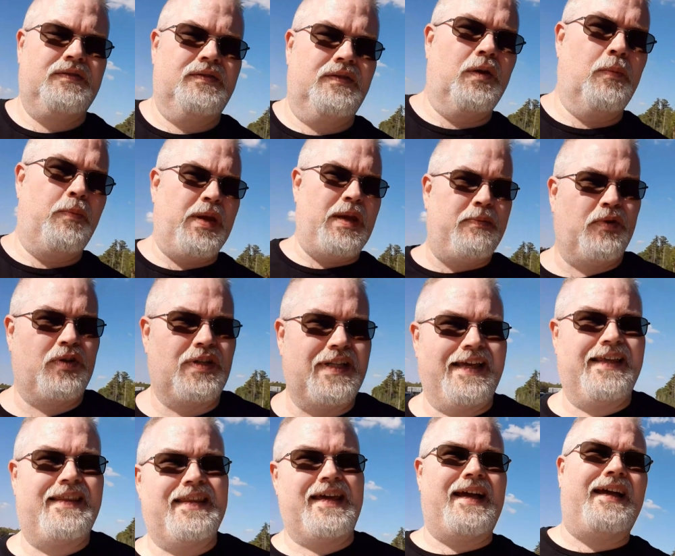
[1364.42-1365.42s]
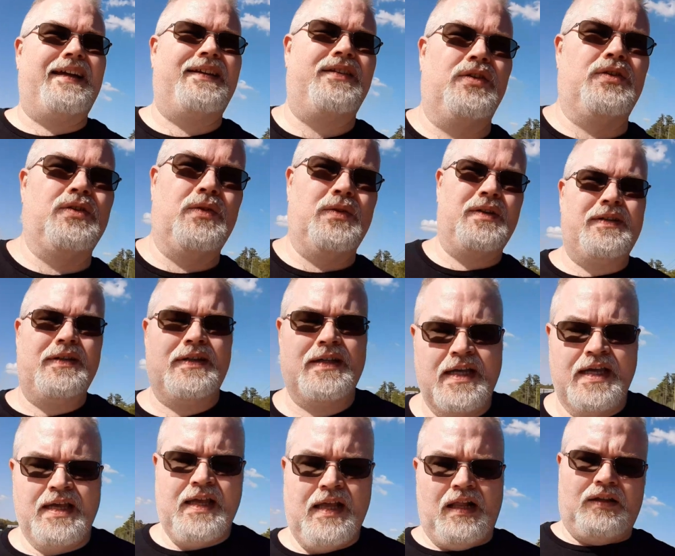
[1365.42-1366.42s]
or people like that who
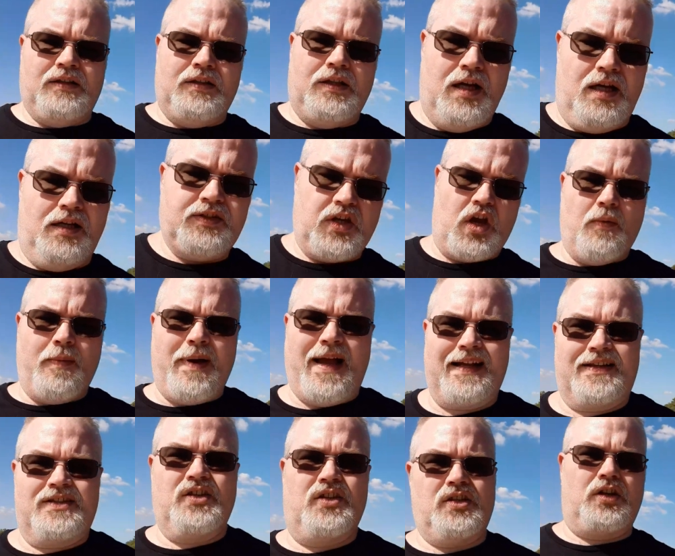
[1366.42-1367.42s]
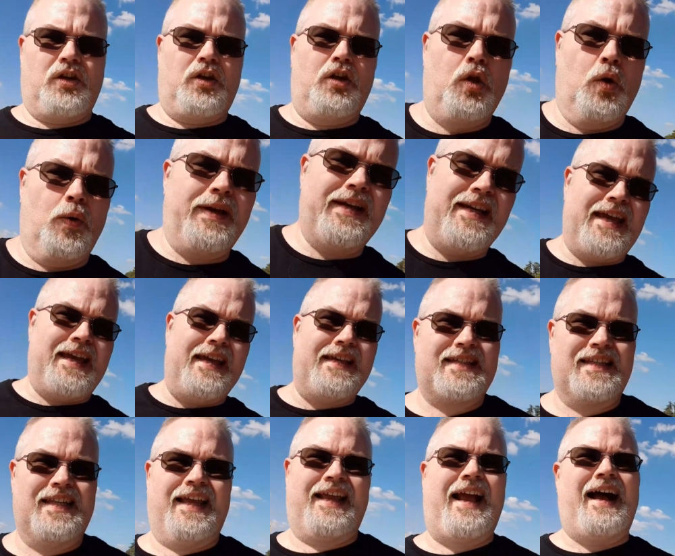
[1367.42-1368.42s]
long to go back to their glory days
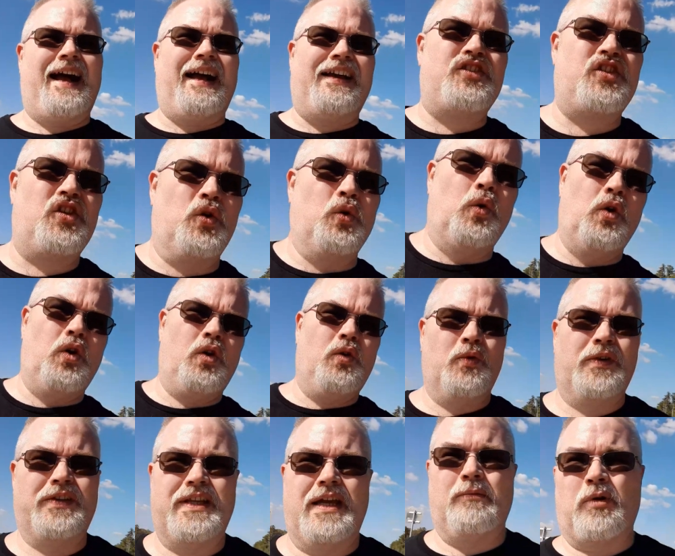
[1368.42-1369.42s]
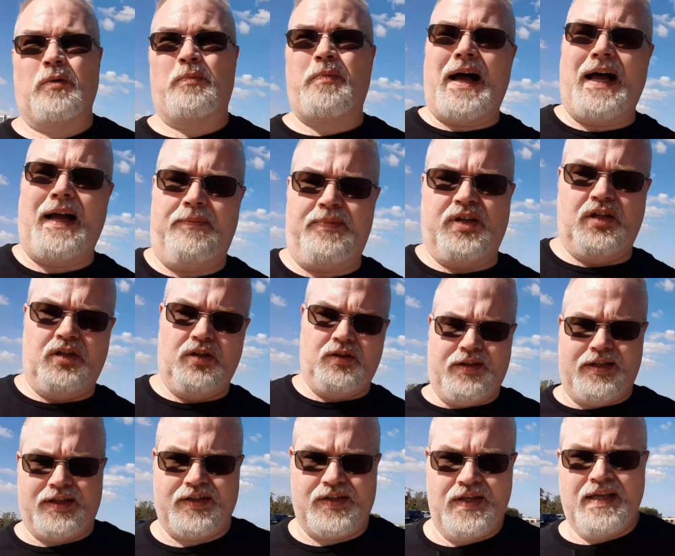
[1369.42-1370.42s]
in like high school when they were popular
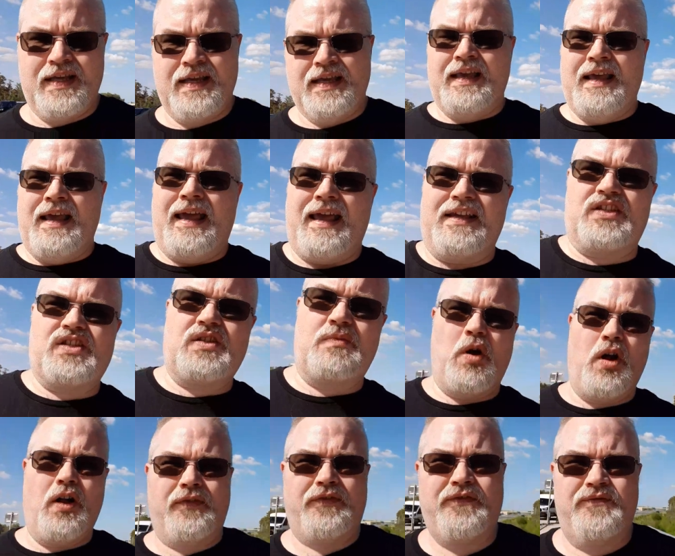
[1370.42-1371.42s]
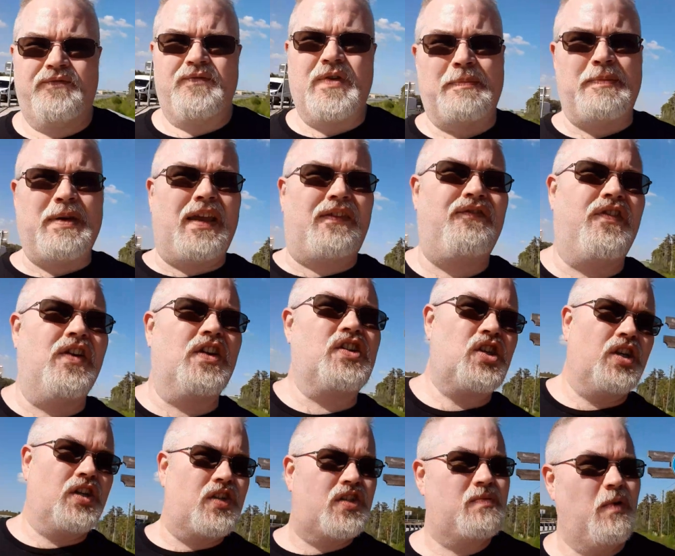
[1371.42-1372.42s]
and a, a small, a big fish
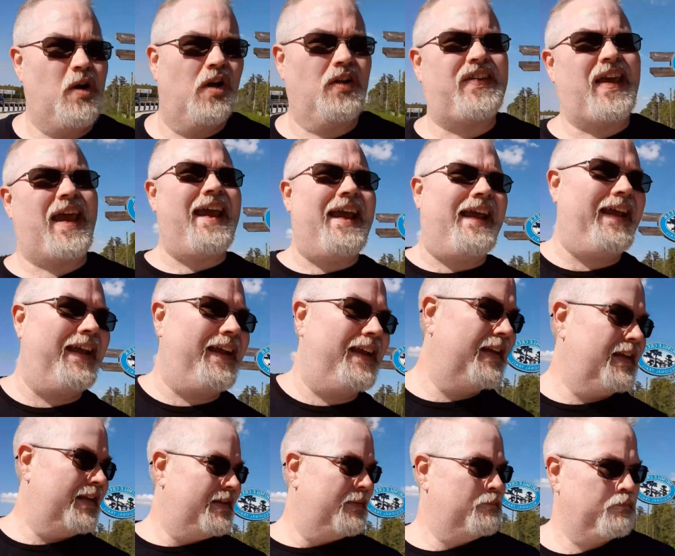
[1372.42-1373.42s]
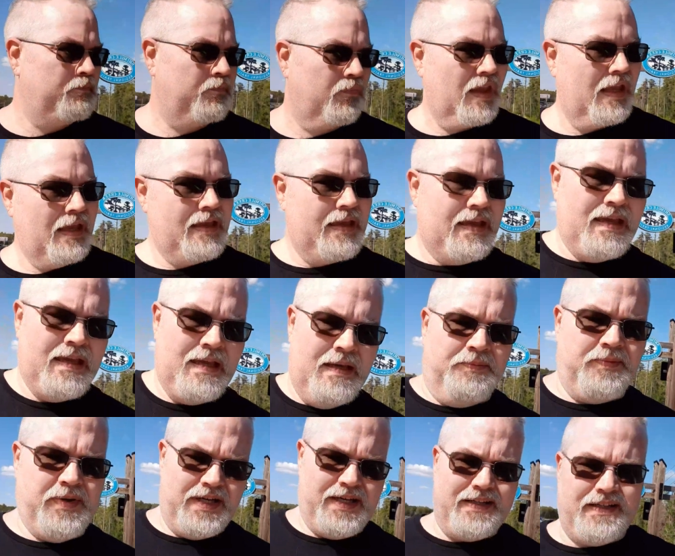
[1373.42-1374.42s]
in a small tank.
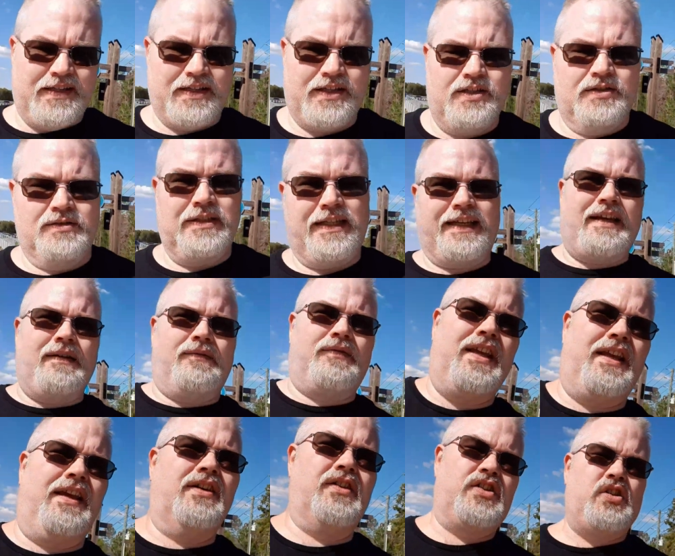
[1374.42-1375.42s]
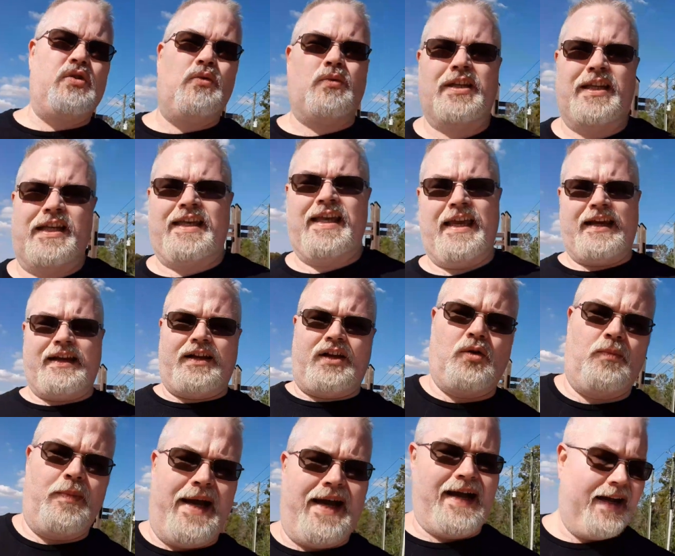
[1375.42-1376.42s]
But you know, like everything else, you really can't
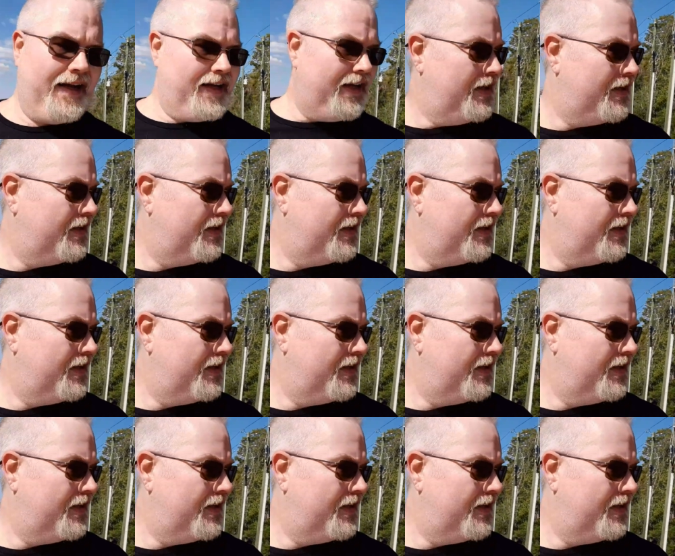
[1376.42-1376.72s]
go back